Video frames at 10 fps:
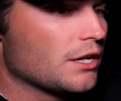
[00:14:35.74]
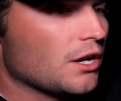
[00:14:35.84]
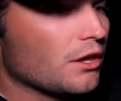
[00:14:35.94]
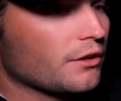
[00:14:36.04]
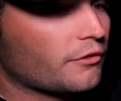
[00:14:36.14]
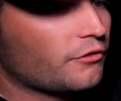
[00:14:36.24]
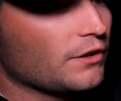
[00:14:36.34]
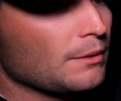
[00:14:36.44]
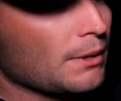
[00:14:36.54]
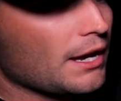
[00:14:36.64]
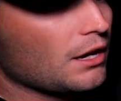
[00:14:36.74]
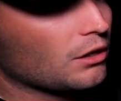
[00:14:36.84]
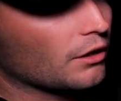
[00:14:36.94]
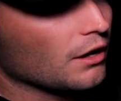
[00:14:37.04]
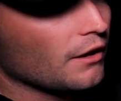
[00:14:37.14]
another
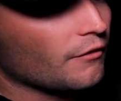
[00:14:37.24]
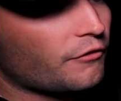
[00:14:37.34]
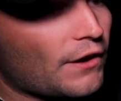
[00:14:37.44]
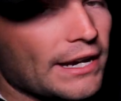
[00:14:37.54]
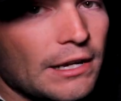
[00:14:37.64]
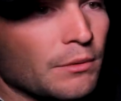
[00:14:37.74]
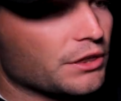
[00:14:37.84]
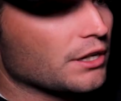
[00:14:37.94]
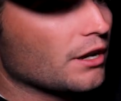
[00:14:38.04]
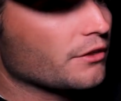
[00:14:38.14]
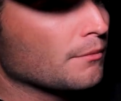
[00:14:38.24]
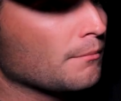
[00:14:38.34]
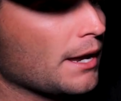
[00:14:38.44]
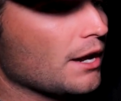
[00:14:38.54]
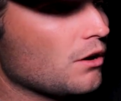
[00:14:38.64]
female or fighting with another
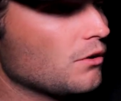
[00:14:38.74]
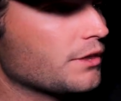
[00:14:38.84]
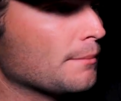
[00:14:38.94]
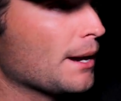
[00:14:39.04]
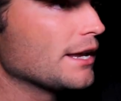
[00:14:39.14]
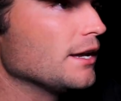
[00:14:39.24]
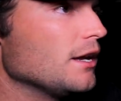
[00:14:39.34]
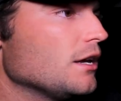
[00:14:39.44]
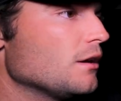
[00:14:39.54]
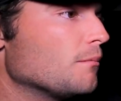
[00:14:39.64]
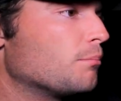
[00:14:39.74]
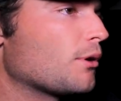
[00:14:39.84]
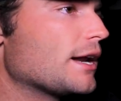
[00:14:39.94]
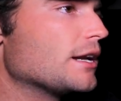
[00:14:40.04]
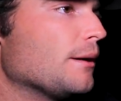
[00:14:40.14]
male. They might
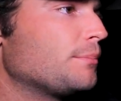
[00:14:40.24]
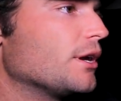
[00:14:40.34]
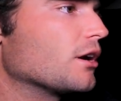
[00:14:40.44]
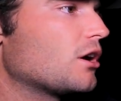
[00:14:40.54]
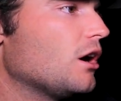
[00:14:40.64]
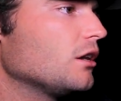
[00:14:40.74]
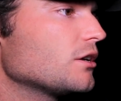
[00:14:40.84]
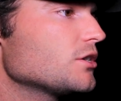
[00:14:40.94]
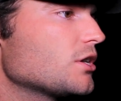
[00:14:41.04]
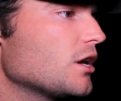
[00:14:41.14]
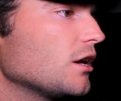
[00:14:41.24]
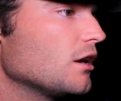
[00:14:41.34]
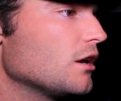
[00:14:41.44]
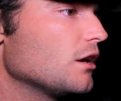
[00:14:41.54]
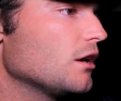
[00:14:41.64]
brighten up their colors.
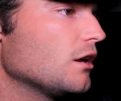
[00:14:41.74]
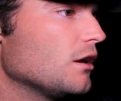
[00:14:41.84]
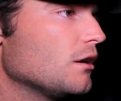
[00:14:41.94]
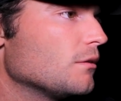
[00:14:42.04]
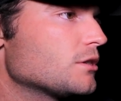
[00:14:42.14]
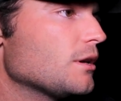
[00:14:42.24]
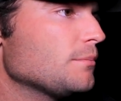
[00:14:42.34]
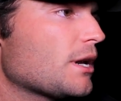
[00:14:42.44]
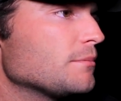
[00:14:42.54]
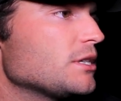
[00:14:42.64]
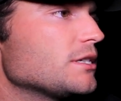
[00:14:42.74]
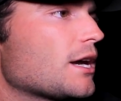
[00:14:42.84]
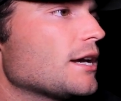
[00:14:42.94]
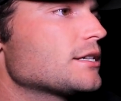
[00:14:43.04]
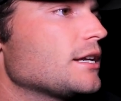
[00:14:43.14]
Sometimes these
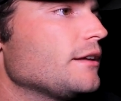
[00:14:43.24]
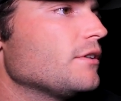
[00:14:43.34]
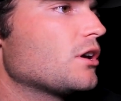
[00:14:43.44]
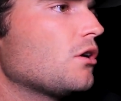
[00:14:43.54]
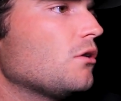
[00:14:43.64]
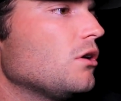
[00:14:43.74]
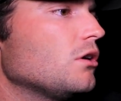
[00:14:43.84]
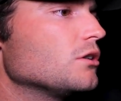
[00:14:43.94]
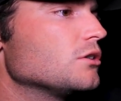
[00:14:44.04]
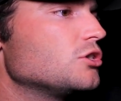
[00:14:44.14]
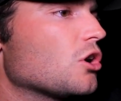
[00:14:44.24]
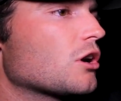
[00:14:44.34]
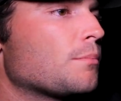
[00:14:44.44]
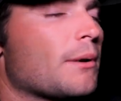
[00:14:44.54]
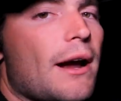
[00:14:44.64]
guys can even go
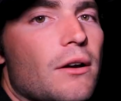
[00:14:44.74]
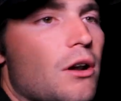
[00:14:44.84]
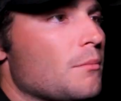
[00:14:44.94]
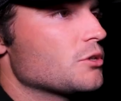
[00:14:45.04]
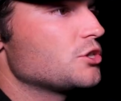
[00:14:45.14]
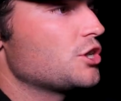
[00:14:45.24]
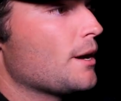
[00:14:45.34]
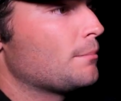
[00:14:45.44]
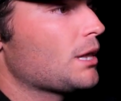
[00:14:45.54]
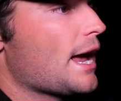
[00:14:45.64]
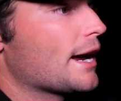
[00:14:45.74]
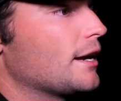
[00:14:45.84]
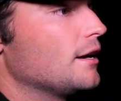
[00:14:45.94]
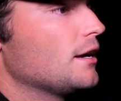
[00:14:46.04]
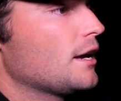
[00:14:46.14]
dark brown, almost jet
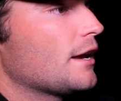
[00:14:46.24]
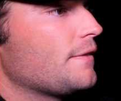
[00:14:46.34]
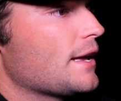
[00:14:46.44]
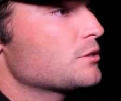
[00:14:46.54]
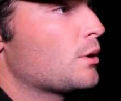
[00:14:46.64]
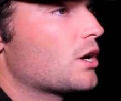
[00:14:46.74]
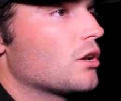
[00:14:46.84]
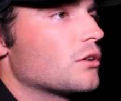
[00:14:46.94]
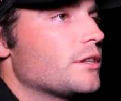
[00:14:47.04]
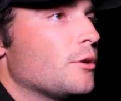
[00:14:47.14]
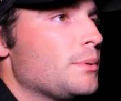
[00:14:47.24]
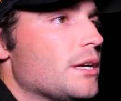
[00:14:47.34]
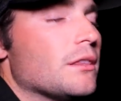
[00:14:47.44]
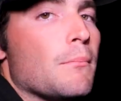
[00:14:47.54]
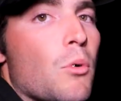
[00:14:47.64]
black. And that's what color they'll be
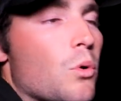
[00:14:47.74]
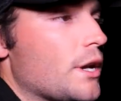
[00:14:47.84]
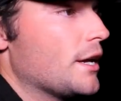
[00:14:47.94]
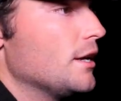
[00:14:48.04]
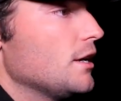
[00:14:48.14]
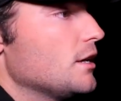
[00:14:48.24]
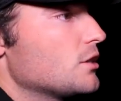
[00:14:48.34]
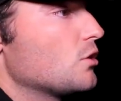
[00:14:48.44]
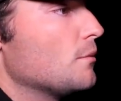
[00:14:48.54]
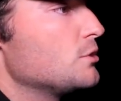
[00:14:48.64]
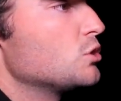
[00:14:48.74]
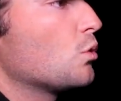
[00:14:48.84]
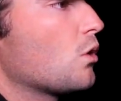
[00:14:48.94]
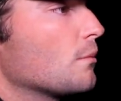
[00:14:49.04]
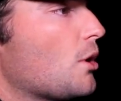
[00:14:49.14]
in the morning to
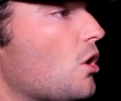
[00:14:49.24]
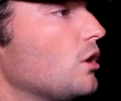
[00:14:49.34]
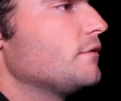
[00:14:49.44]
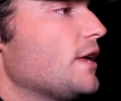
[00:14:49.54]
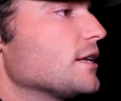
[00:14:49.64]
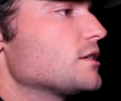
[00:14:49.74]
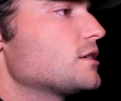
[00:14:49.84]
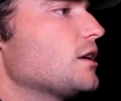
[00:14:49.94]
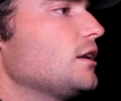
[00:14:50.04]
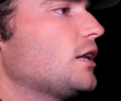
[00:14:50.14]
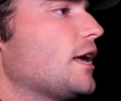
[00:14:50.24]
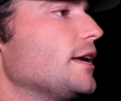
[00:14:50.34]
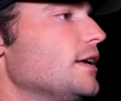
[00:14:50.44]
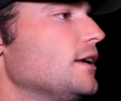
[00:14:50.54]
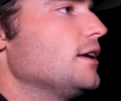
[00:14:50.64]
absorb all of that sunlight.